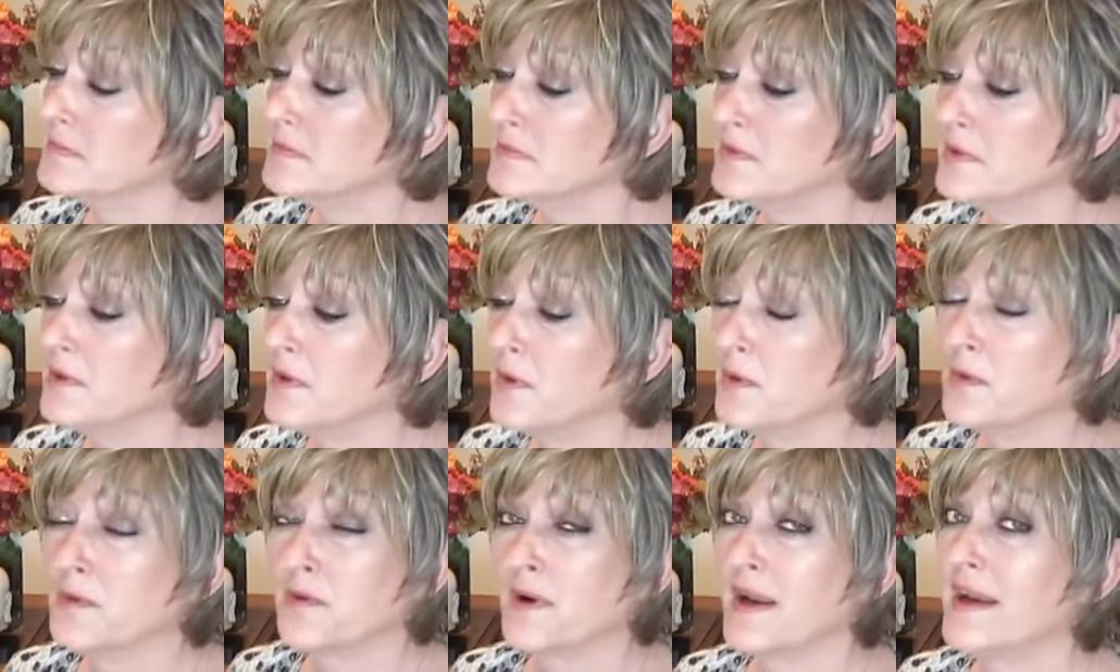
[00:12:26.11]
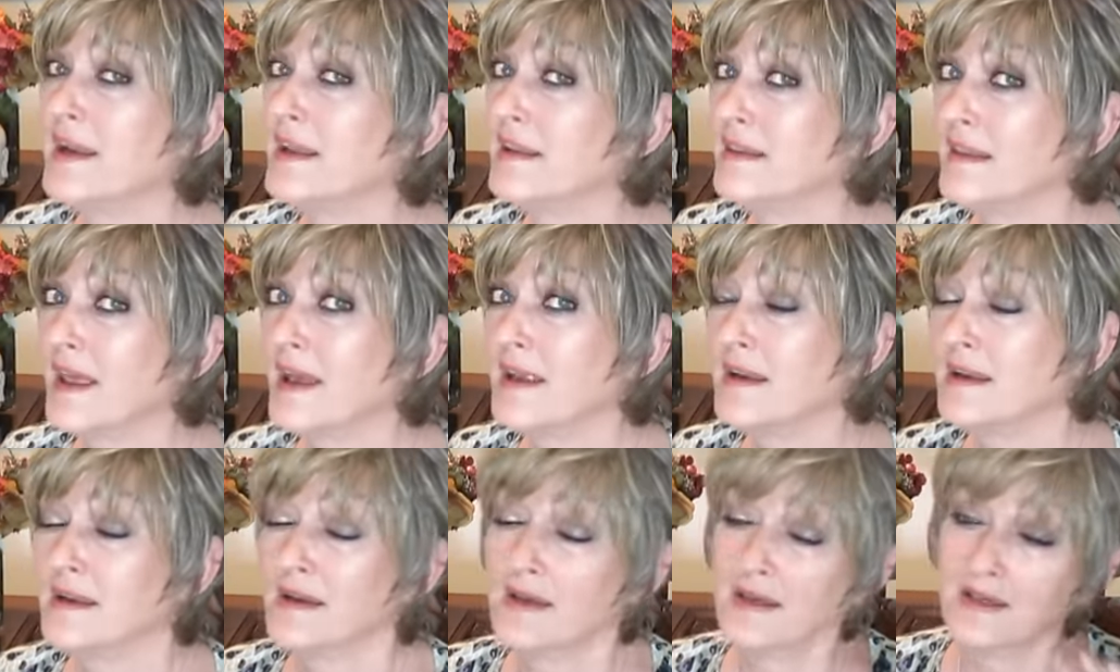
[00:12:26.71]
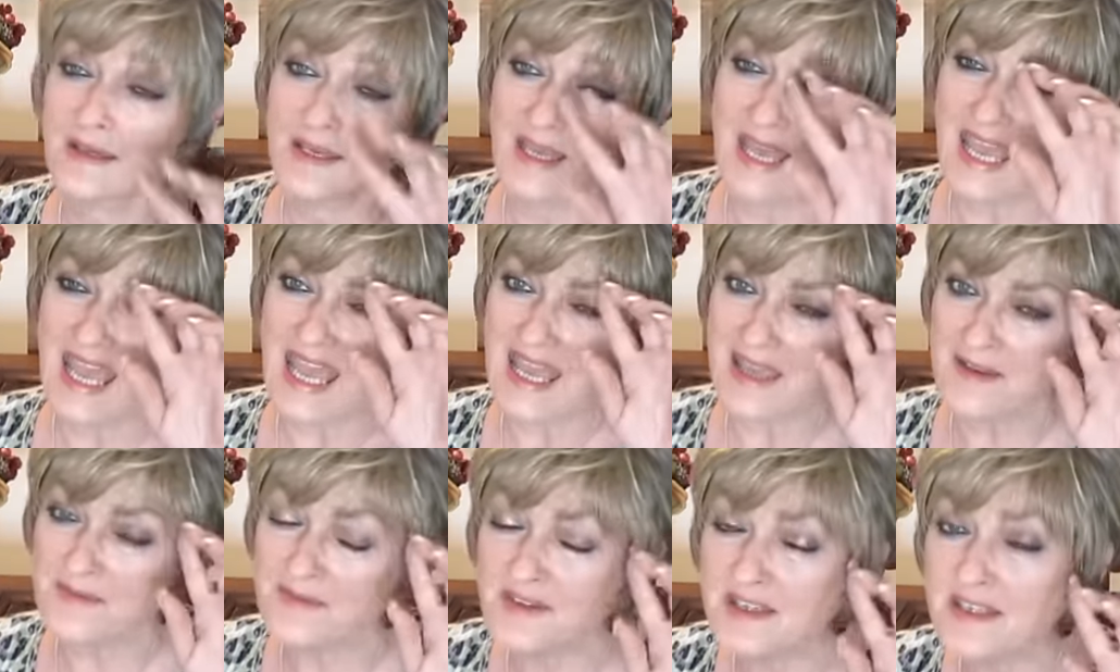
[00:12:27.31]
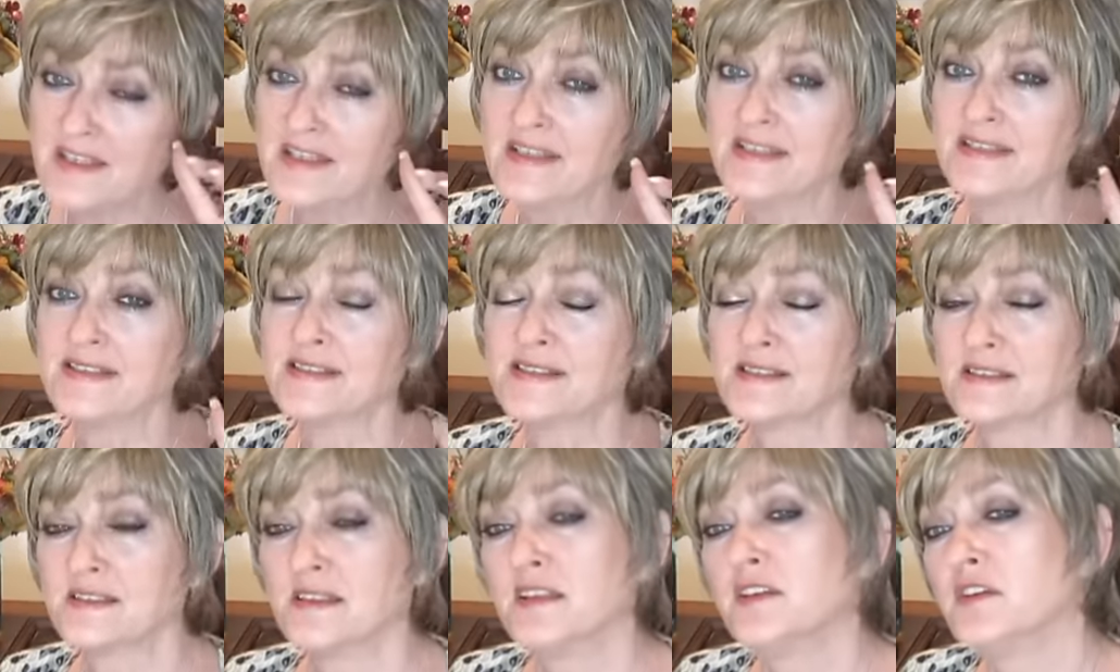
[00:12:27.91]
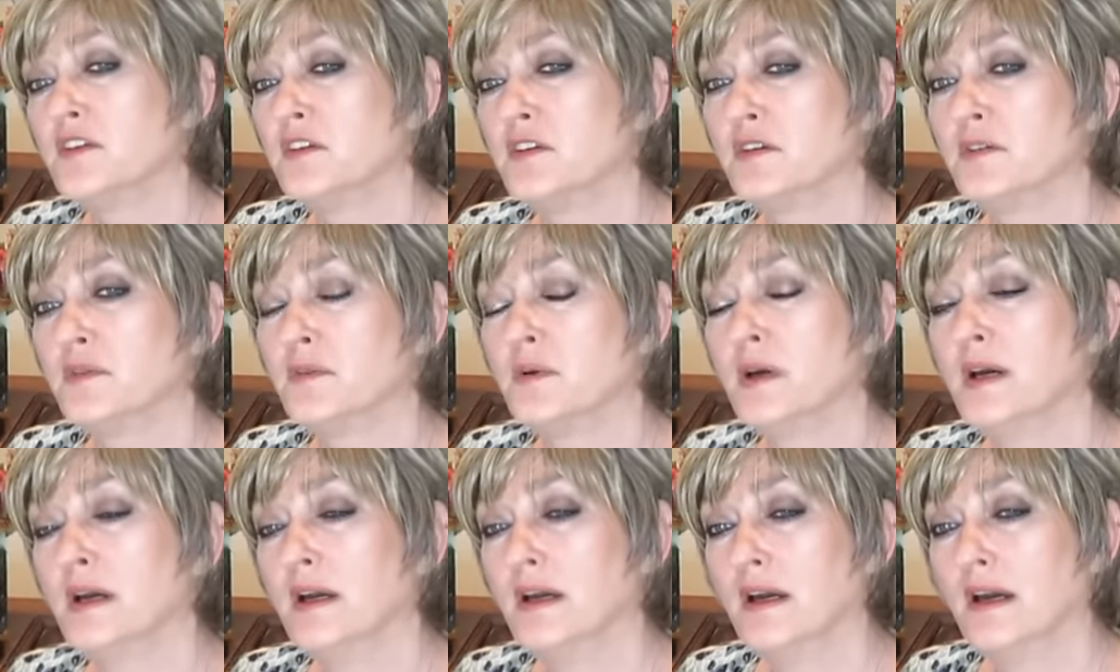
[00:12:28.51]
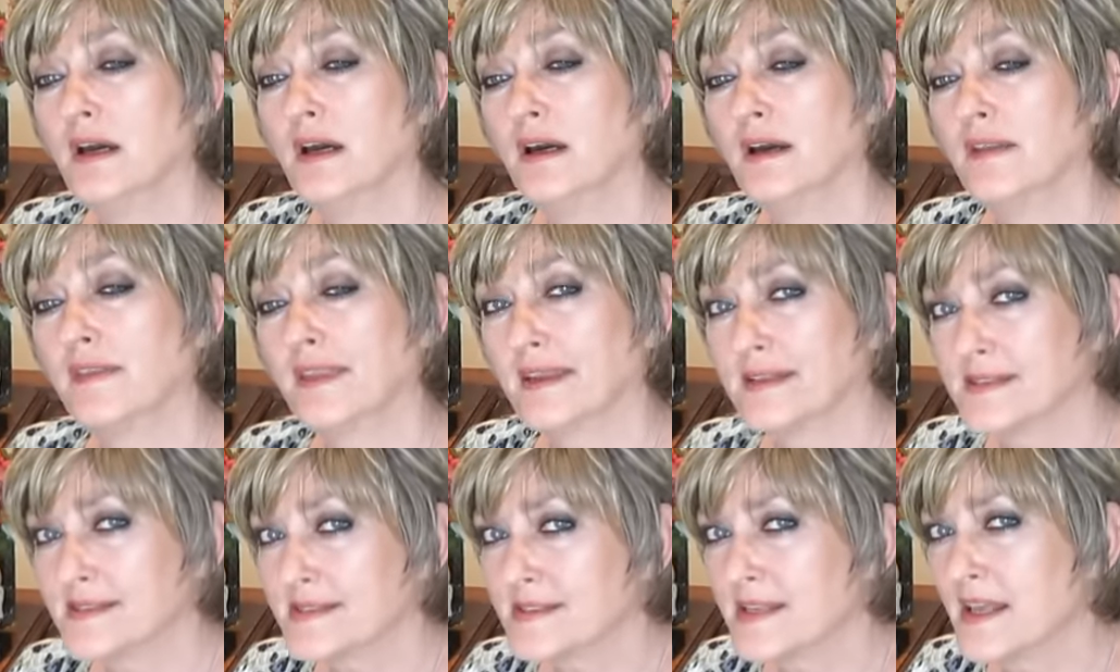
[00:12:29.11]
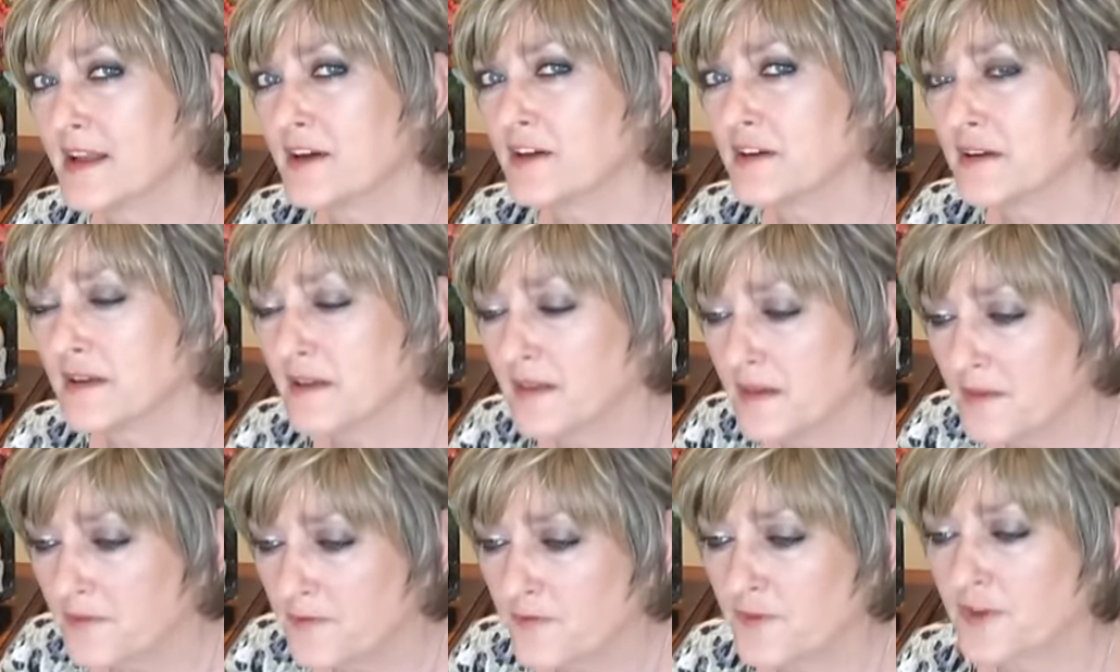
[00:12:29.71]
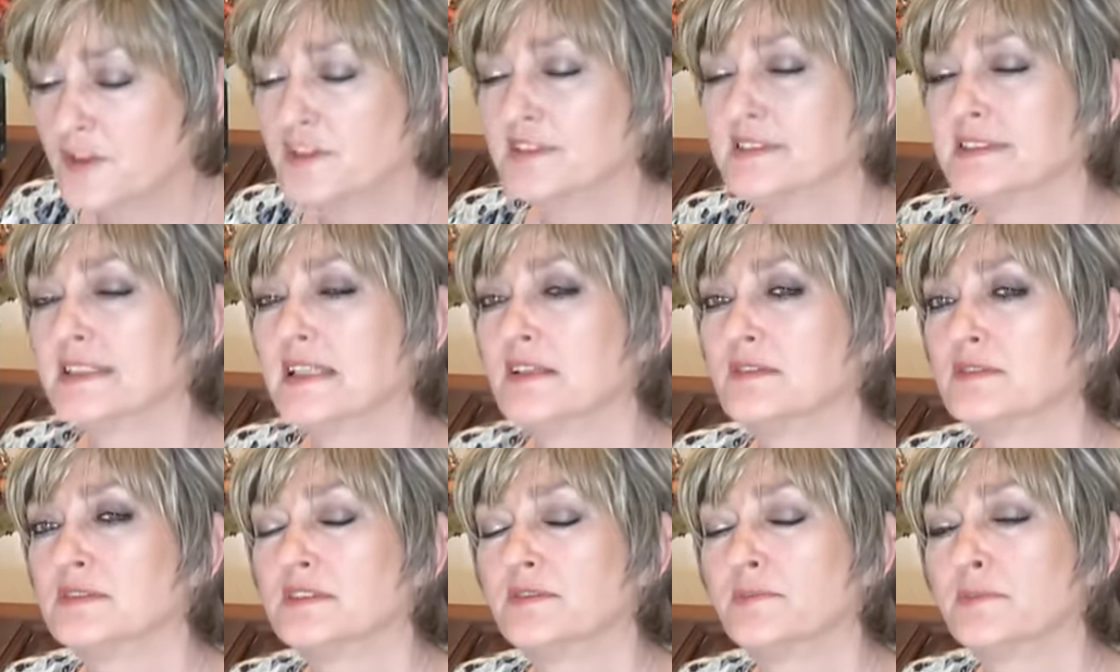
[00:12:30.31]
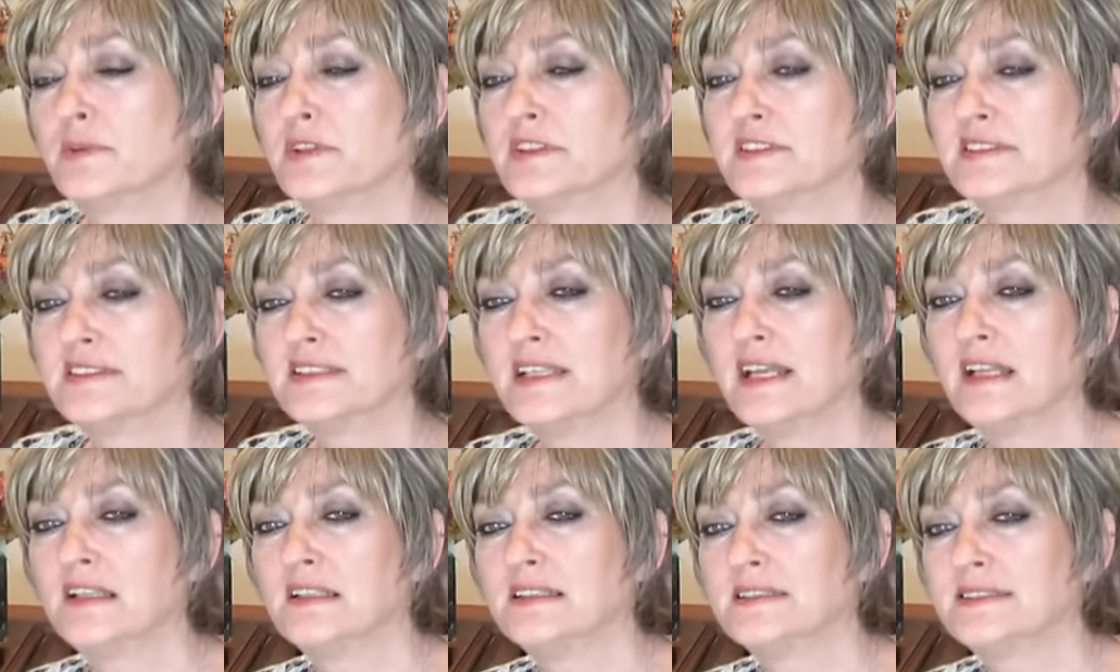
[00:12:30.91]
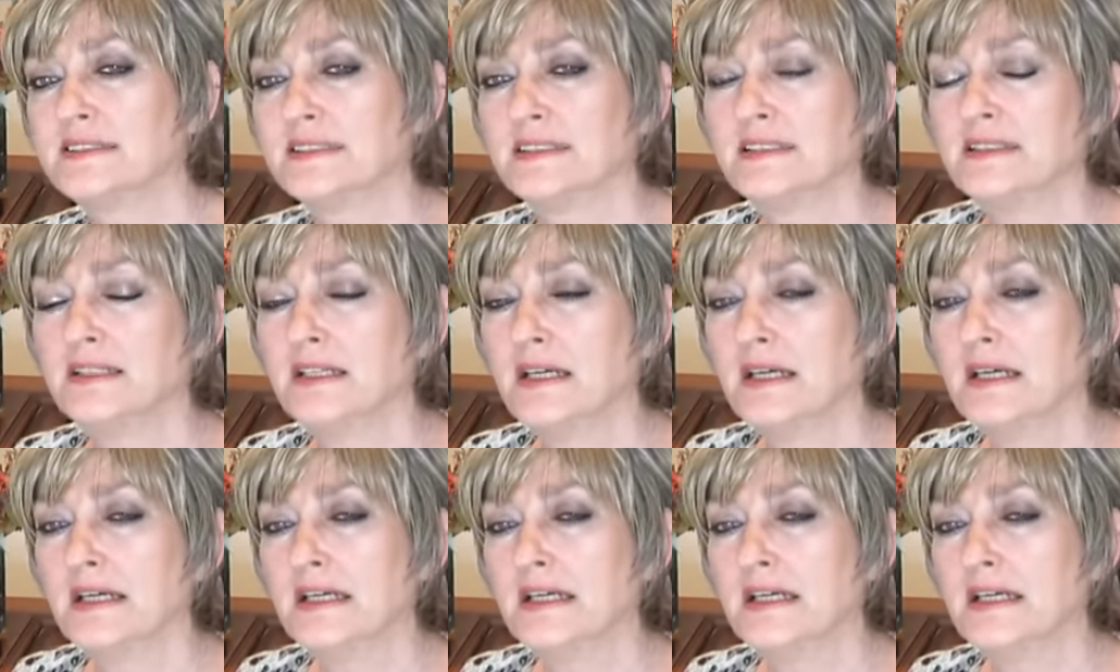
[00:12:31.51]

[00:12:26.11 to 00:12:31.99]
you know, creating that heaviness in you, that Saturn in the first house of personality,